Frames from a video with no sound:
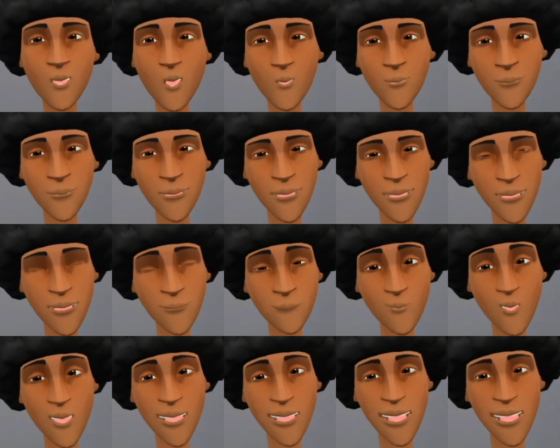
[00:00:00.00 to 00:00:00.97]
You have
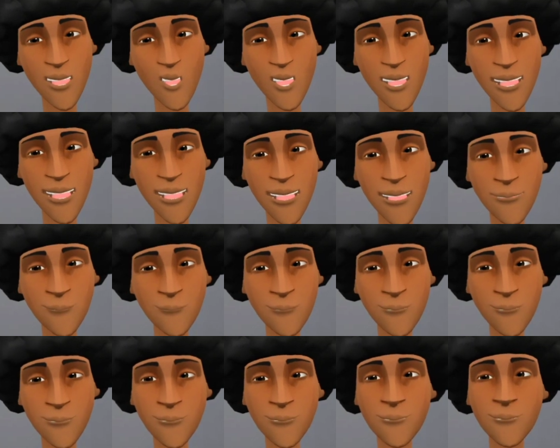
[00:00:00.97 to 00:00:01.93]
forgotten all about me.
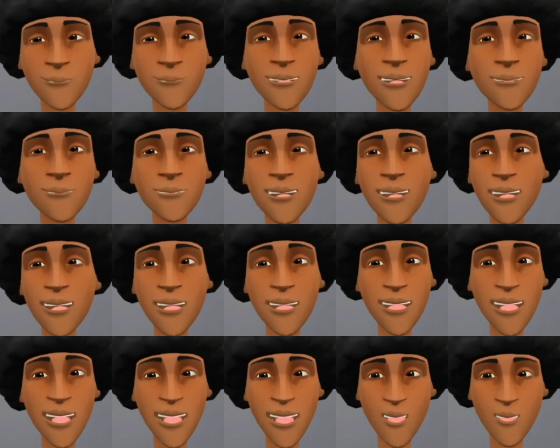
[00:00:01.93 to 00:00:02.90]
Sometimes
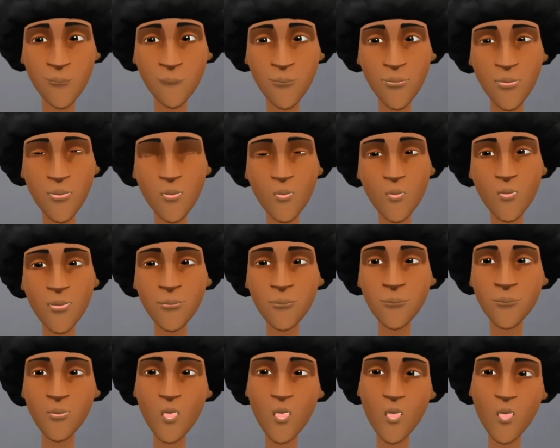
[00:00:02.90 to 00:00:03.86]
I will even call you.
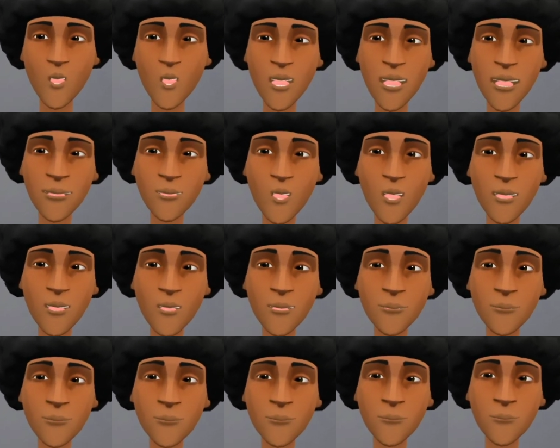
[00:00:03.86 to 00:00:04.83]
You will not pick
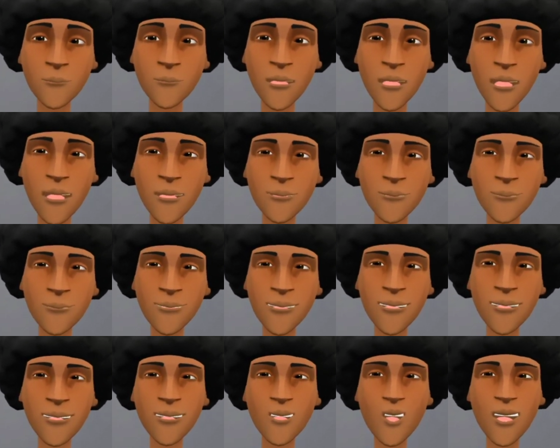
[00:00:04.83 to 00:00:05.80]
up.
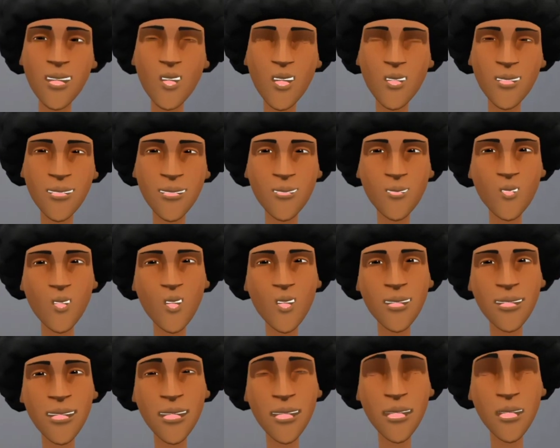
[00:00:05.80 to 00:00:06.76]
Is it because your
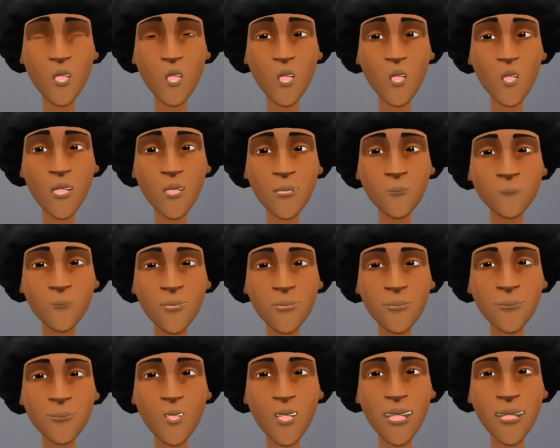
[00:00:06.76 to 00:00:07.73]
husband is now in the
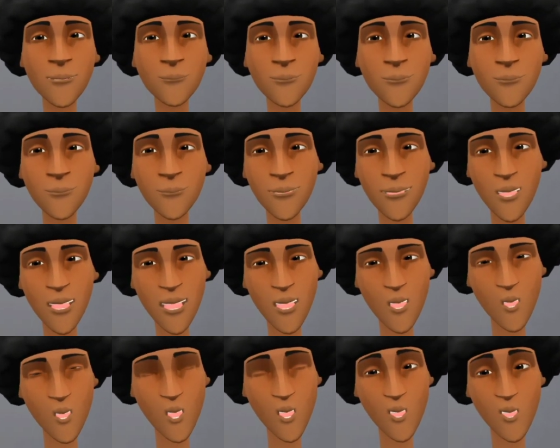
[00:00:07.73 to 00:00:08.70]
UK? You
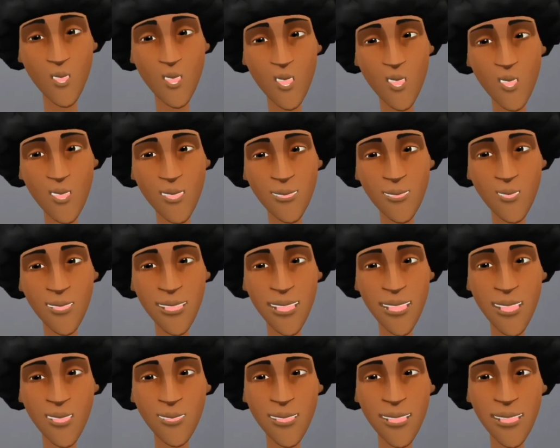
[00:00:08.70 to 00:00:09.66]
are now a
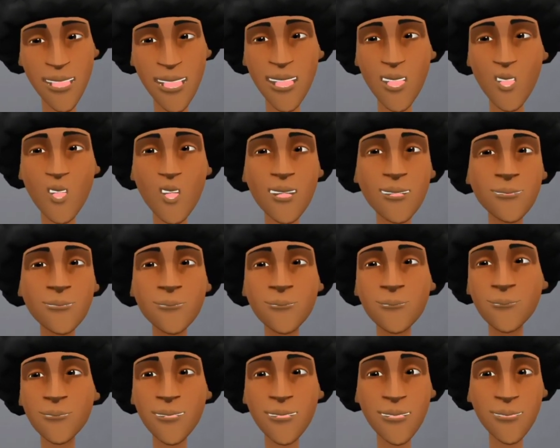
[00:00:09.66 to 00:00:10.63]
UK man's wife.
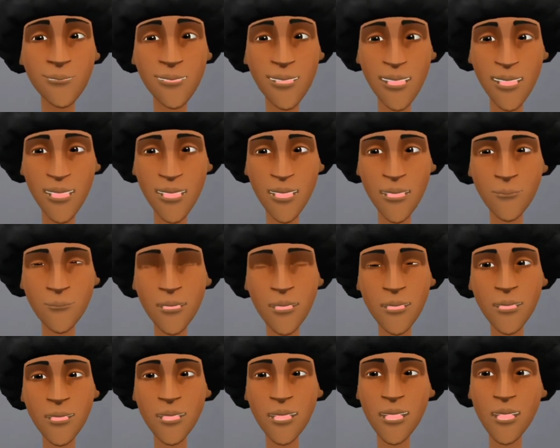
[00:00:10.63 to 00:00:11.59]
That is why you have
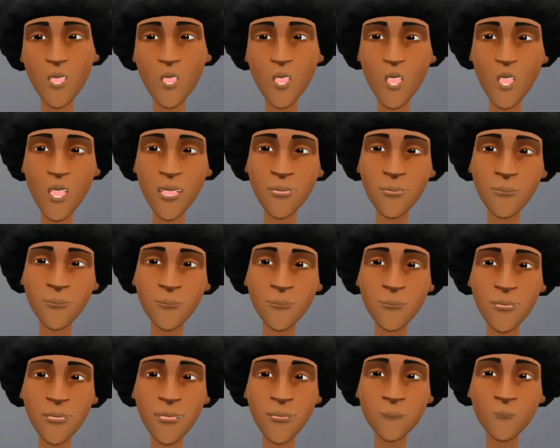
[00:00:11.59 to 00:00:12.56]
decided
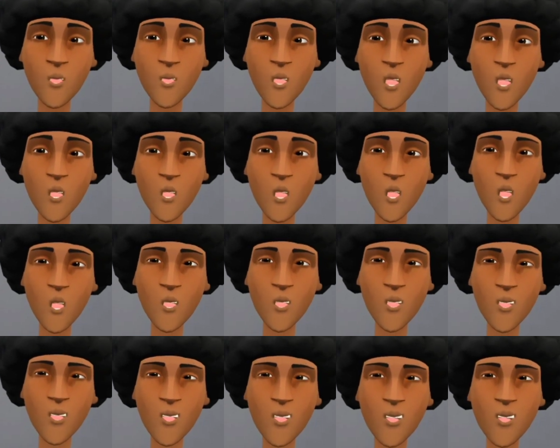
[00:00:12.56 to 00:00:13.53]
to abandon
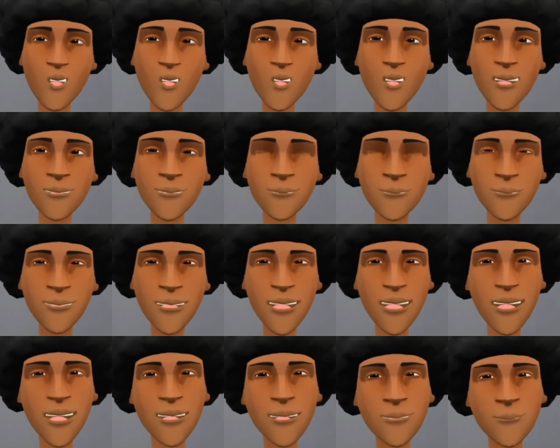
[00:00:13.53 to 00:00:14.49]
me.
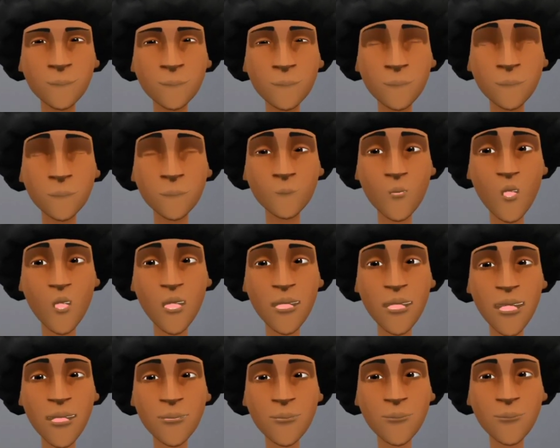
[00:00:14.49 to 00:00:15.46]
I used to be your
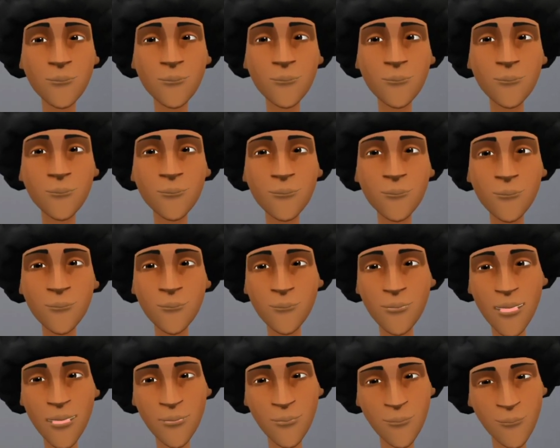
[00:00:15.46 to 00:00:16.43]
bestie.
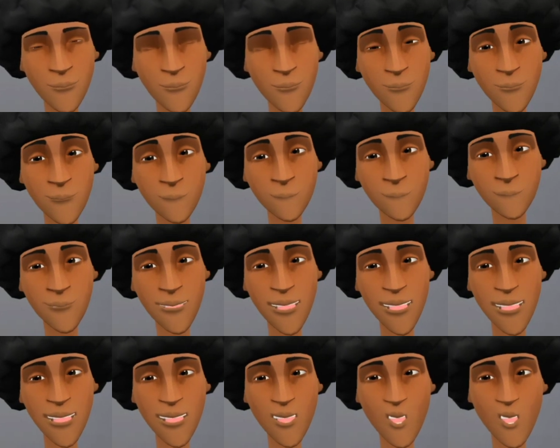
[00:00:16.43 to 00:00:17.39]
Eh? So
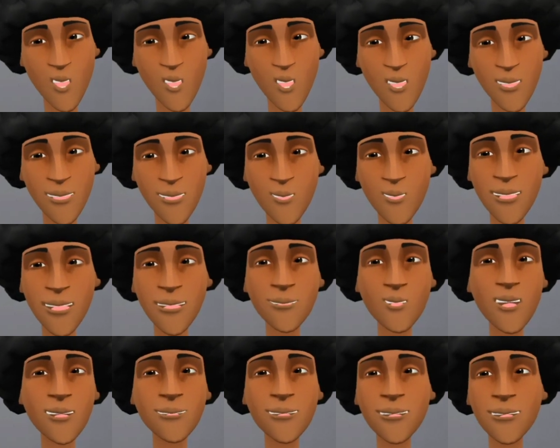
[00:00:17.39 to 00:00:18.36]
what is the problem? Who is
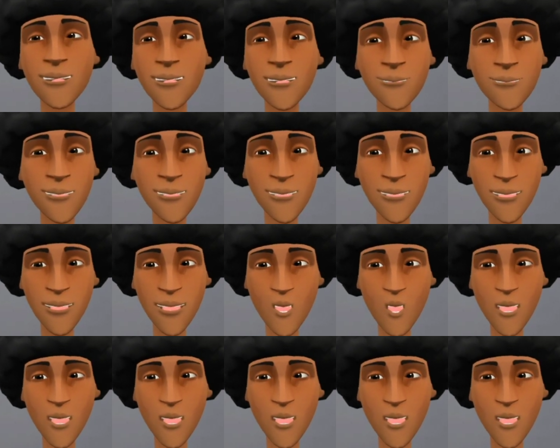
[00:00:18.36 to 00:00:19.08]
taking your time?